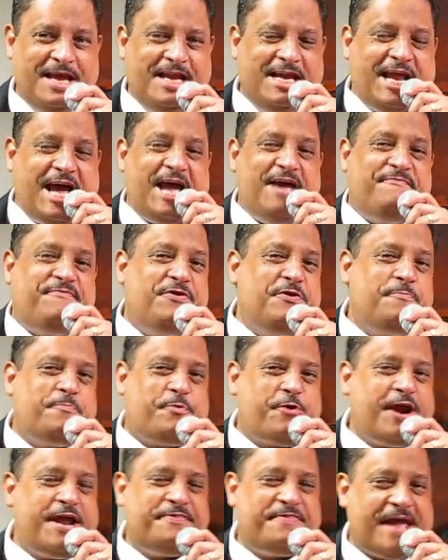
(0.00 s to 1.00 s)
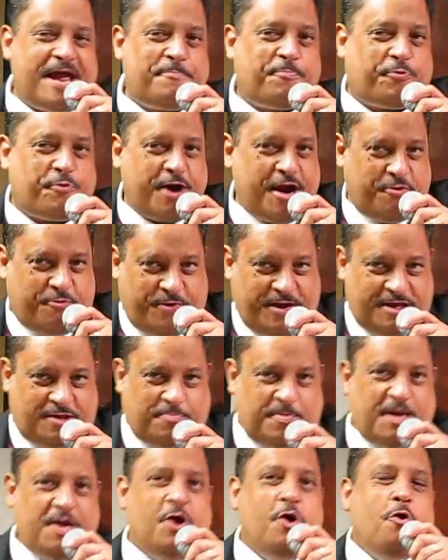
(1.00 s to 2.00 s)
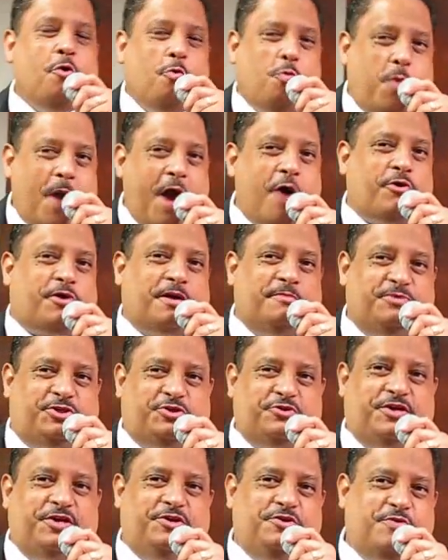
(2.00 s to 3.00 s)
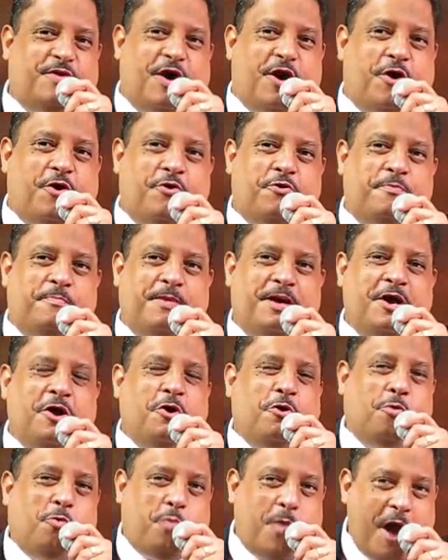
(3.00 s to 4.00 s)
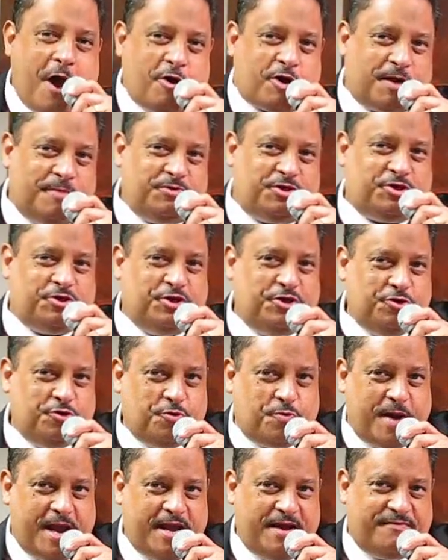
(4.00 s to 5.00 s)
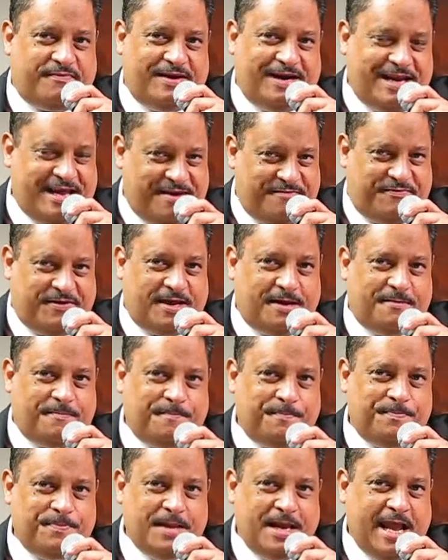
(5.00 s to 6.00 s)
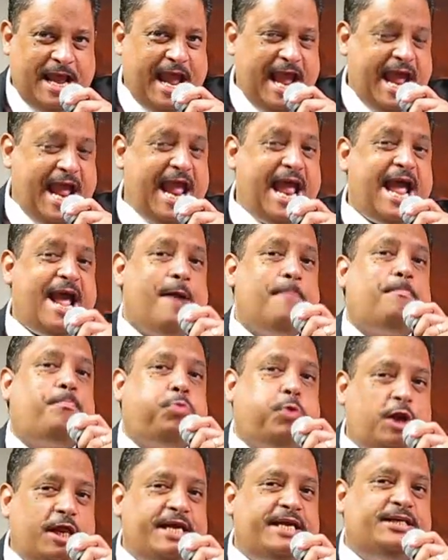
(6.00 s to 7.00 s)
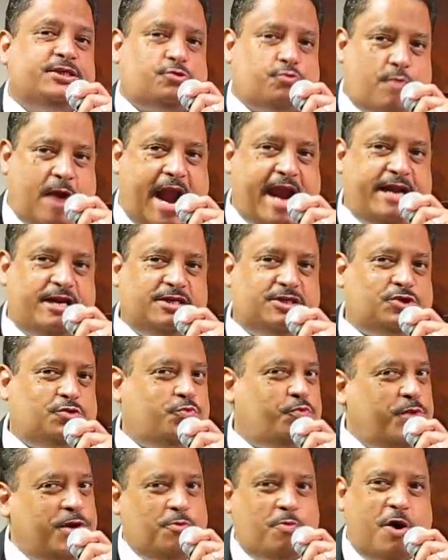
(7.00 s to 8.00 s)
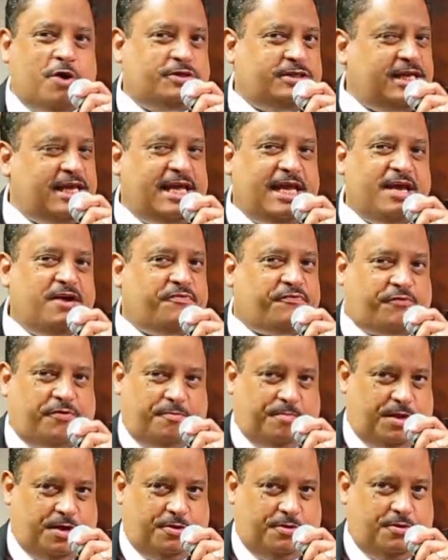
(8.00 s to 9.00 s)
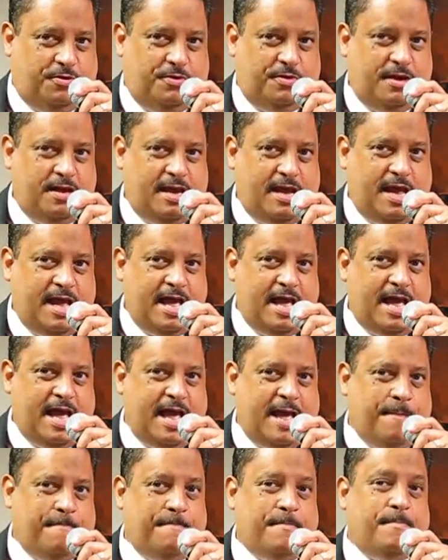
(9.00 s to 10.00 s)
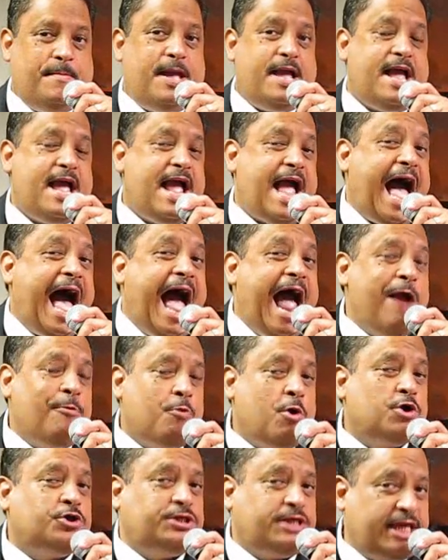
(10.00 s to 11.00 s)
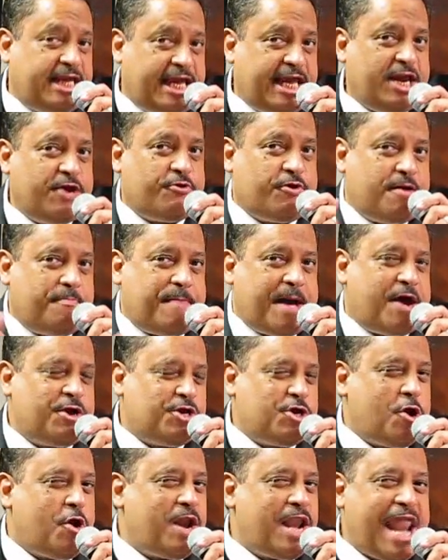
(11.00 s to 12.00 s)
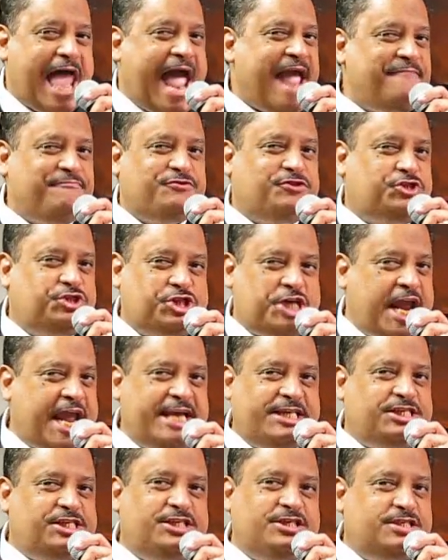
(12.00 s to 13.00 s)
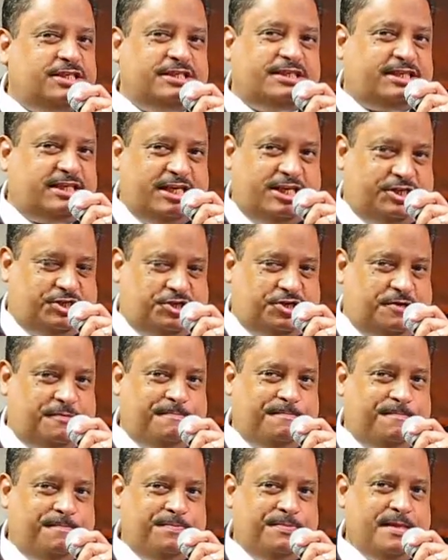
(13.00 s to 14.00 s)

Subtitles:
Now, if you prayed that prayer with me, welcome to a new home. Welcome to a new way of living. Please write us. We want to hear from you. I want to hear about your life-changing decision.